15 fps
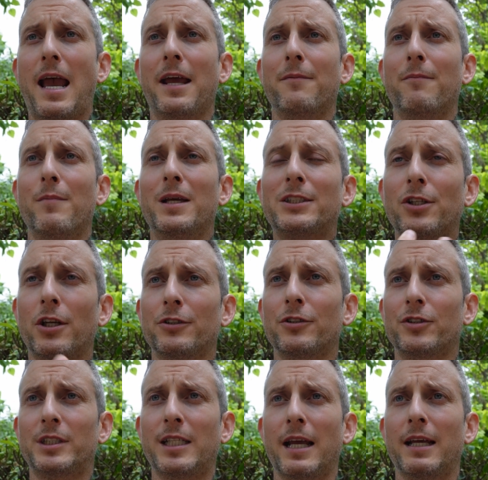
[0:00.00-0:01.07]
and
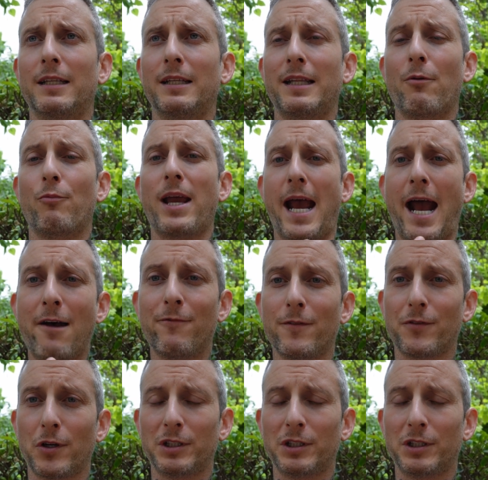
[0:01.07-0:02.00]
misunderstanding that we have of